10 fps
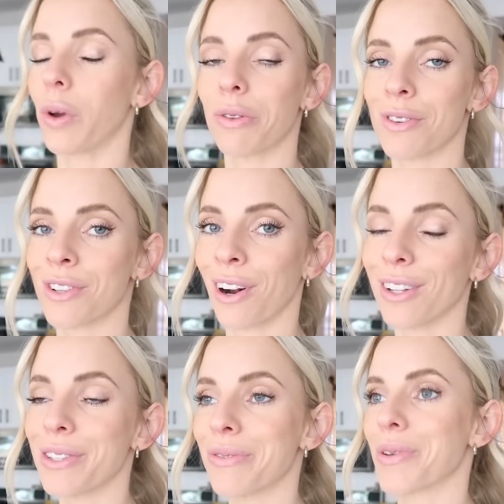going through
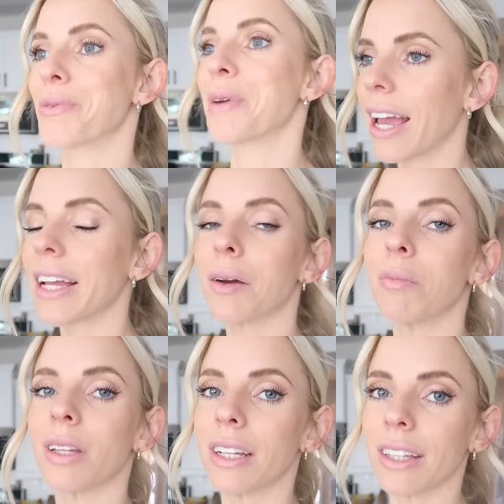Scarlett's room and
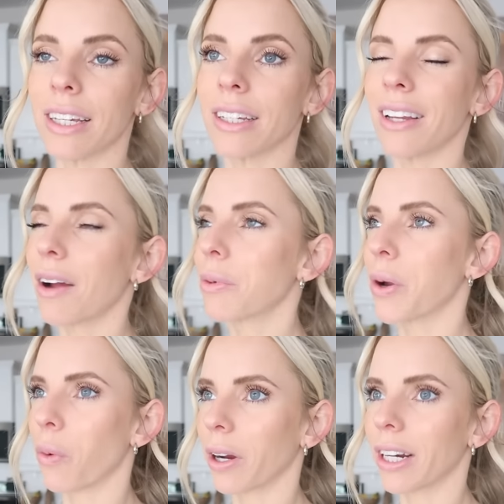completely not
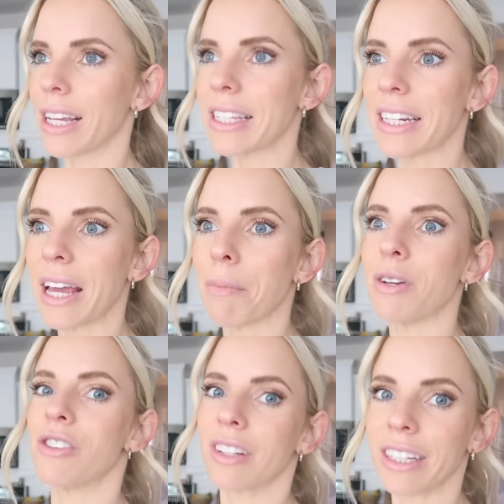reorganizing it, but
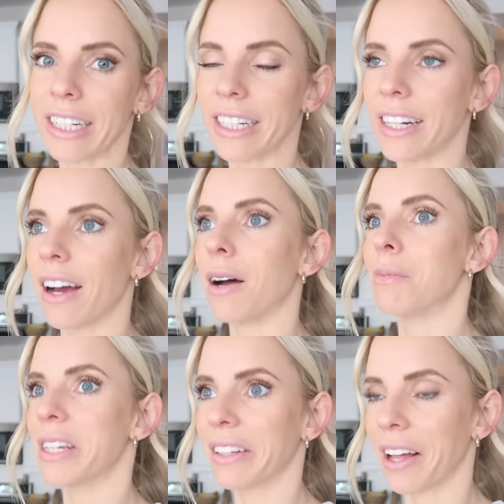just cleaning it
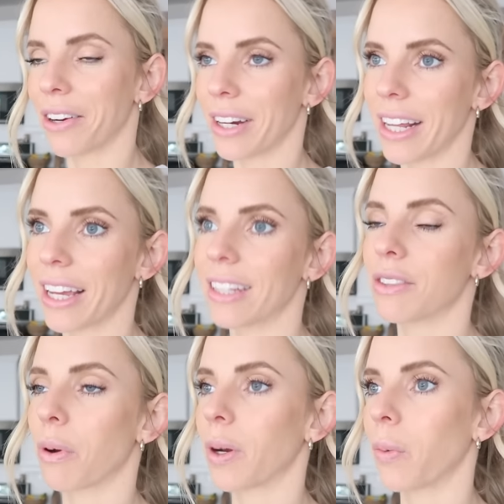up, decluttering it,
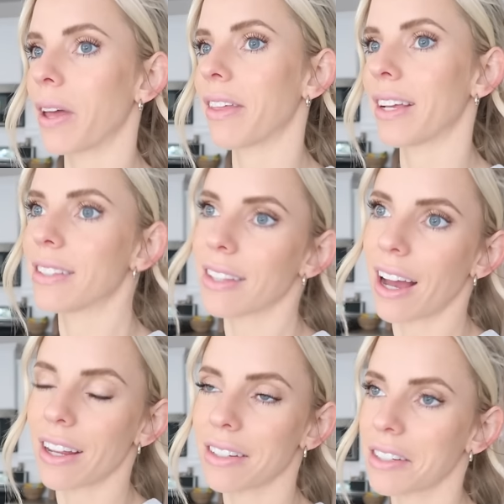throwing away things
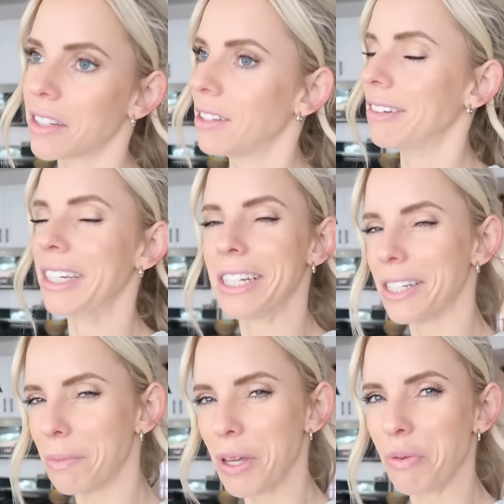that need
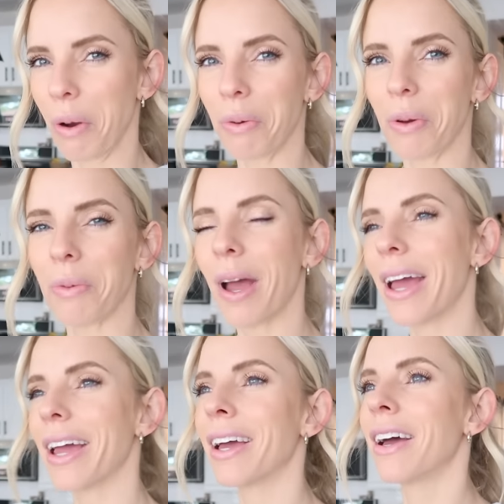to be thrown
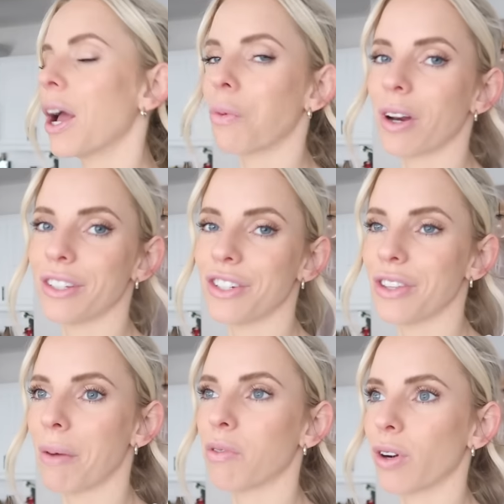away. I wanted to do
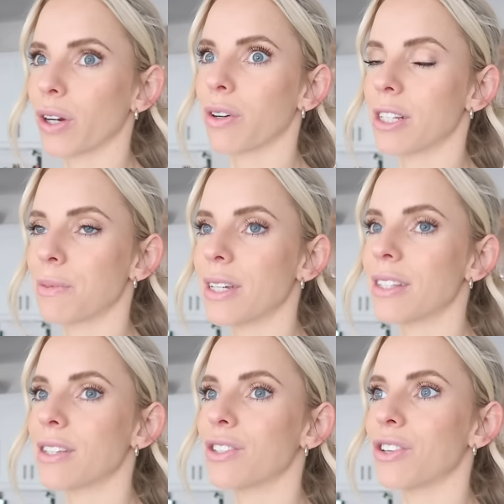that before
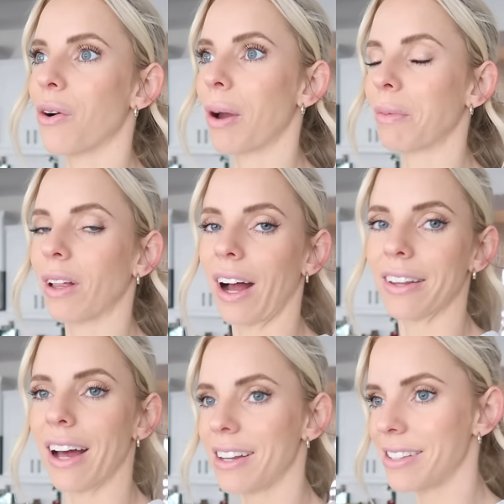Christmas, so I'm
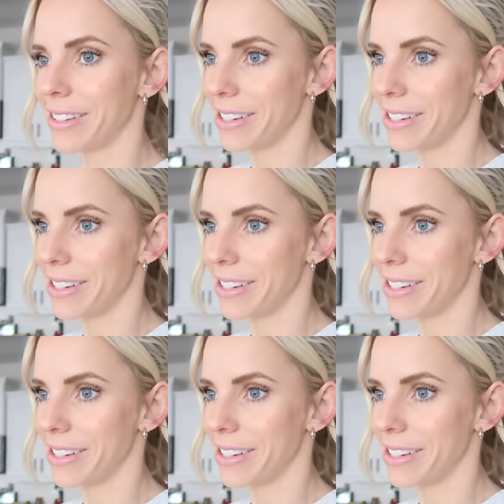glad that is